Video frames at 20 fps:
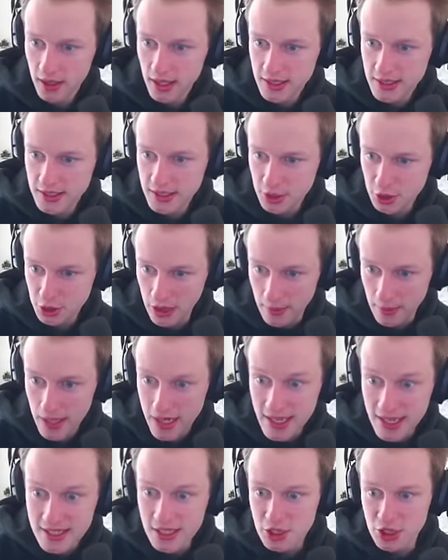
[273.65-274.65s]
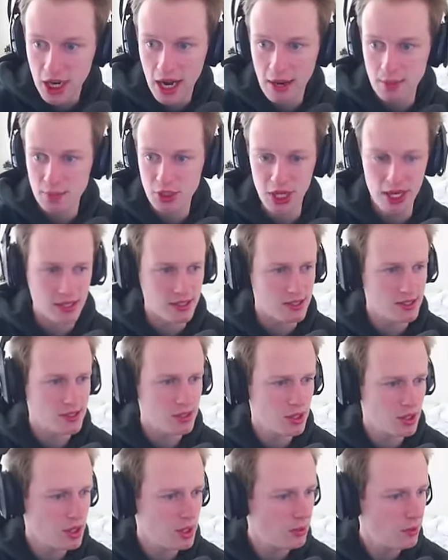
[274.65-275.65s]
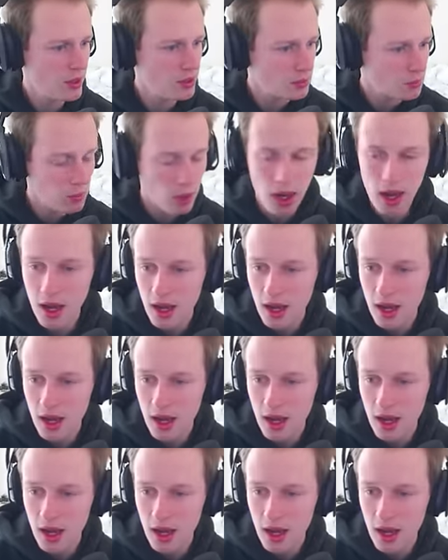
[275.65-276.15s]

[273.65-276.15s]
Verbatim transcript: Is this a trap? It is a trap chest. Wait, what?